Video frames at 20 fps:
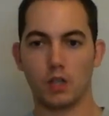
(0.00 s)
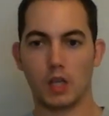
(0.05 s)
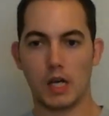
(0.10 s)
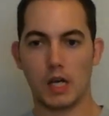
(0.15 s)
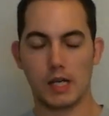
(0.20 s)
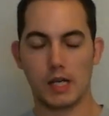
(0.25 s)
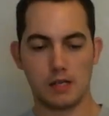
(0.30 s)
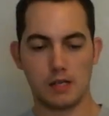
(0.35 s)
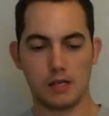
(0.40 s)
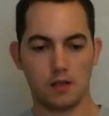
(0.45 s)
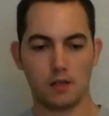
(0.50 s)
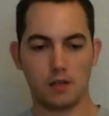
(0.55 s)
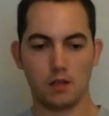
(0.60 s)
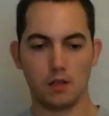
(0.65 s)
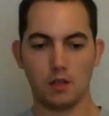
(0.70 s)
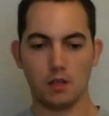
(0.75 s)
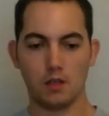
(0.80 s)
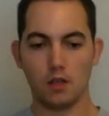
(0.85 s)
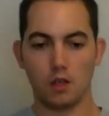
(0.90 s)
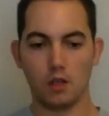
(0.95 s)
Line.
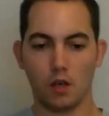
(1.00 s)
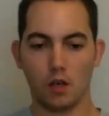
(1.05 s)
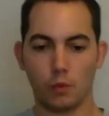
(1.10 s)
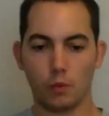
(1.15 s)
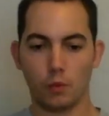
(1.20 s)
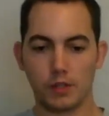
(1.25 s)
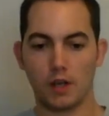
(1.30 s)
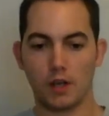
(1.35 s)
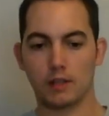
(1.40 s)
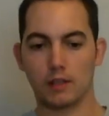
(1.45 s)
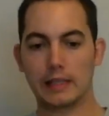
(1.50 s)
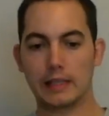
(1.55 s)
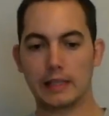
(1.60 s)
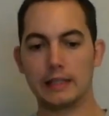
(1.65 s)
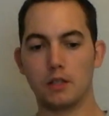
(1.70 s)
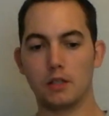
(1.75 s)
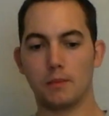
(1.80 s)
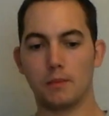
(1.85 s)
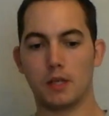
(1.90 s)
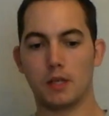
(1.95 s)
We talked a
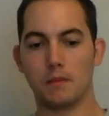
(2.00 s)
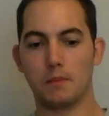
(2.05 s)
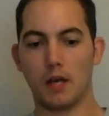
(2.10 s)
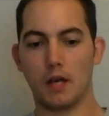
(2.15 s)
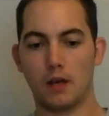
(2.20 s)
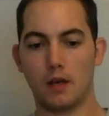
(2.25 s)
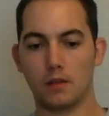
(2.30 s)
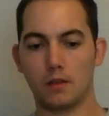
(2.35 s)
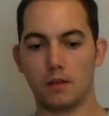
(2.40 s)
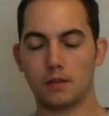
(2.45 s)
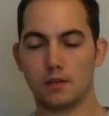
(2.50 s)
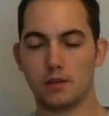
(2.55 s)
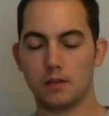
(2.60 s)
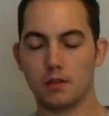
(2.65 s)
little bit about